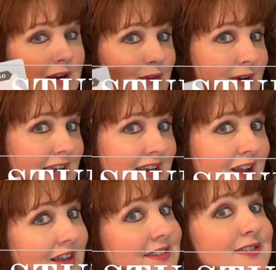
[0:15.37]

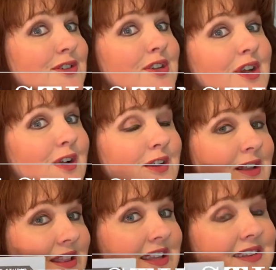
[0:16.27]
Grainline Studio
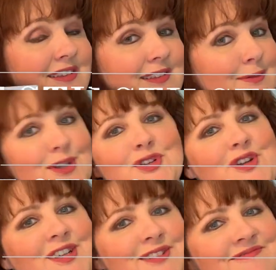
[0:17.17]
Linden
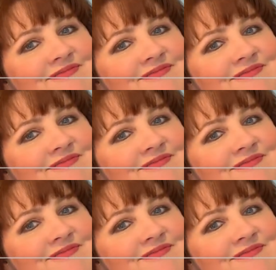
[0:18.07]
Sweatshirt.